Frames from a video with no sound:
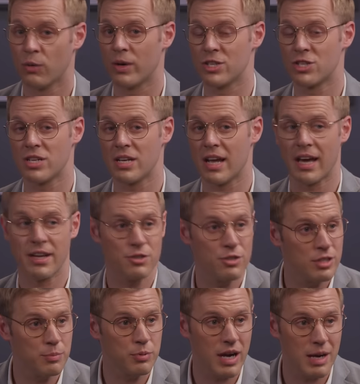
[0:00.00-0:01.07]
When she
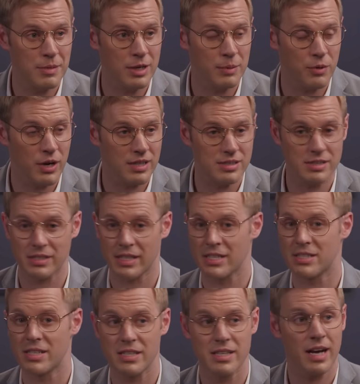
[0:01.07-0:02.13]
entered the primary process,
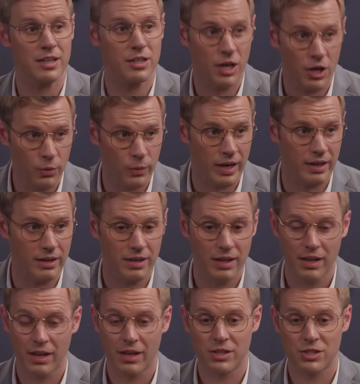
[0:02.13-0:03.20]
it did not go well.
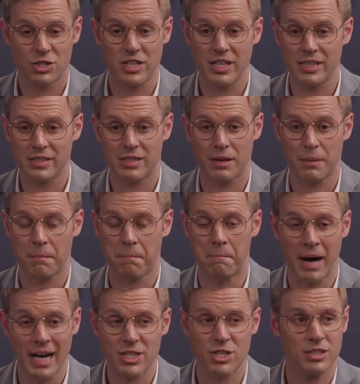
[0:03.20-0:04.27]
She is
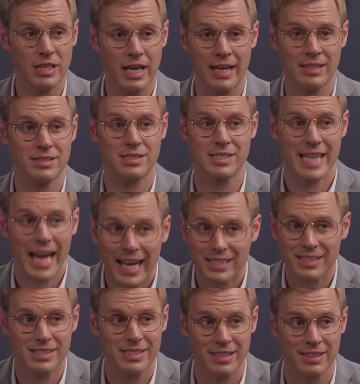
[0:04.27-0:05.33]
much less
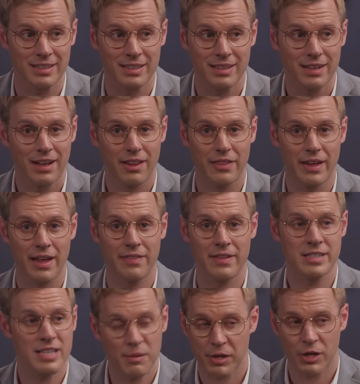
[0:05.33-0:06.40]
tested than the
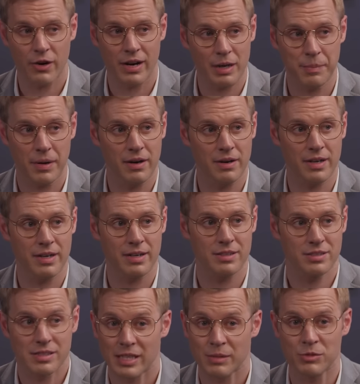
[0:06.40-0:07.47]
Democratic Party
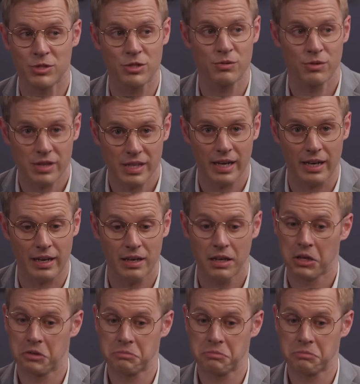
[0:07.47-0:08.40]
seems to think.